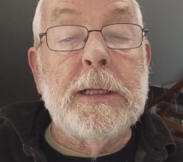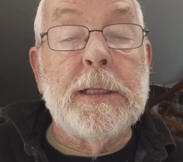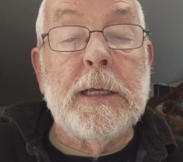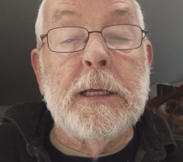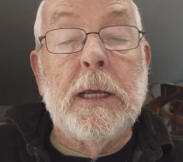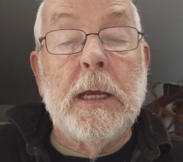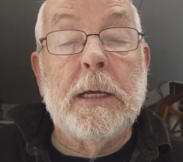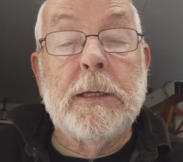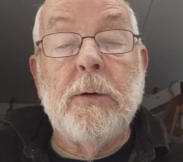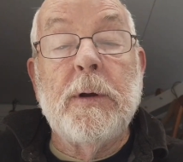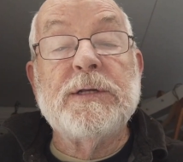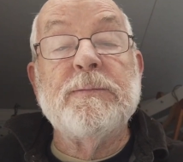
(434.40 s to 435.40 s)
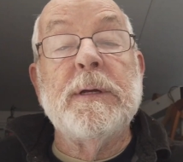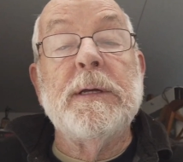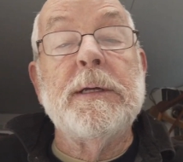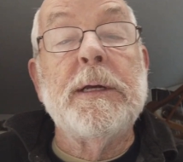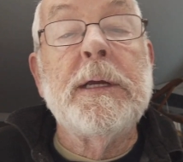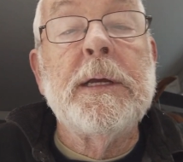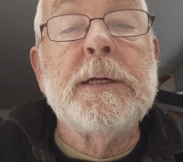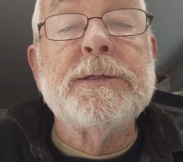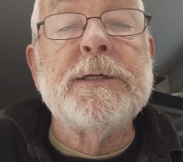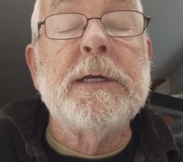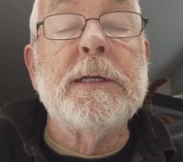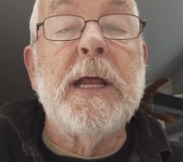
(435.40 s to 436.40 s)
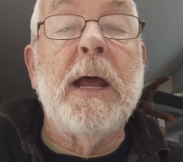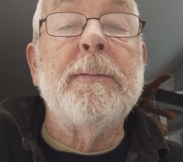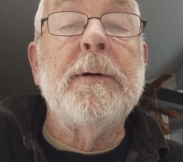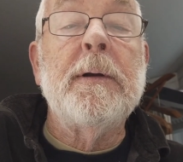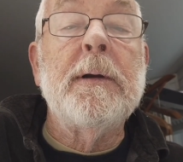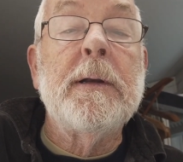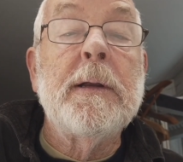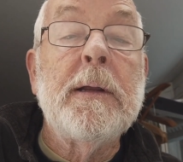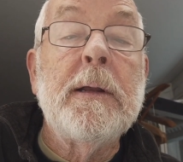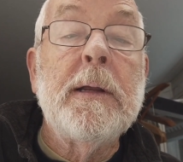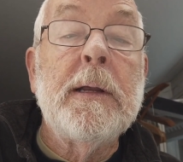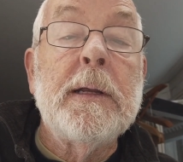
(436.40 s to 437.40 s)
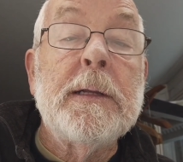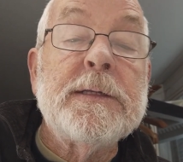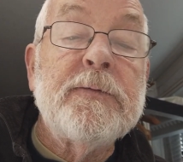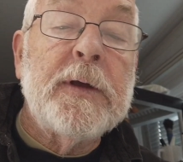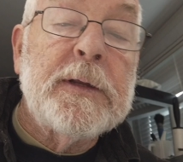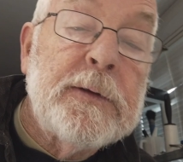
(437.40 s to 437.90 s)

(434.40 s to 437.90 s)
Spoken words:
in the USB-C adapter. See